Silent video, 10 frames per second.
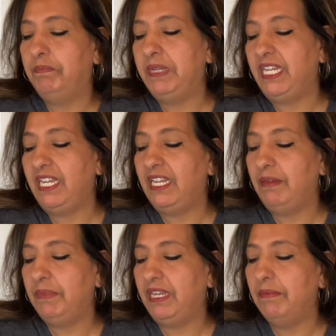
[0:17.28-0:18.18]

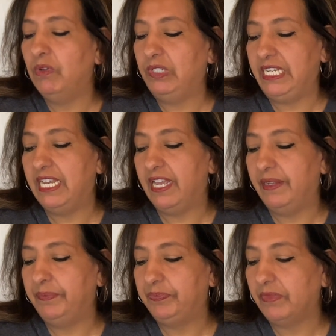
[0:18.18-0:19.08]
P.B.
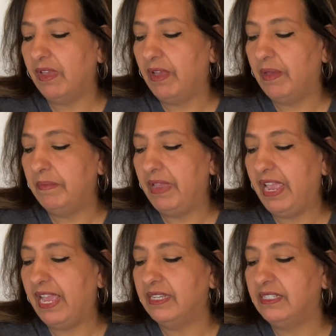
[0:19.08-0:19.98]
Molina
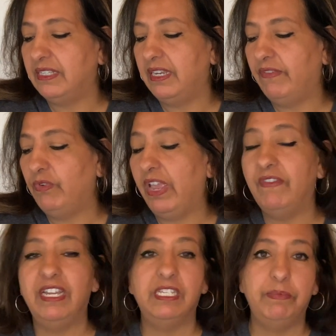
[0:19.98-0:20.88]
asked if we have
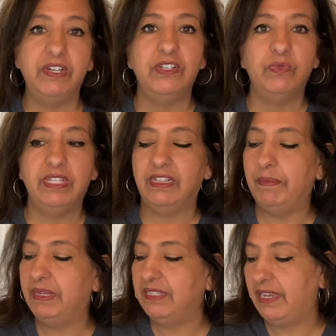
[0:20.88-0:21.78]
an experience with
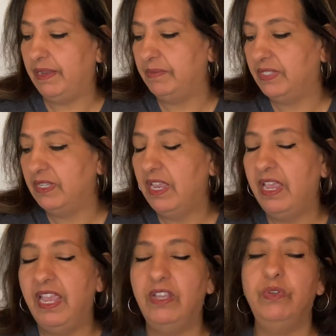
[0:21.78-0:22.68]
CLEP exams
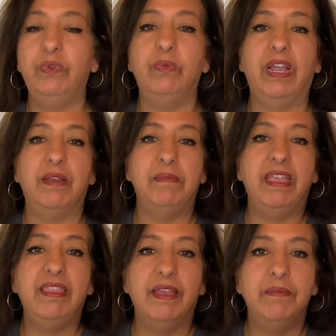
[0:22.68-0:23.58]
and do we
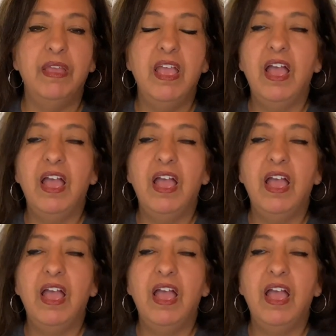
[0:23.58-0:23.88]
recommend them.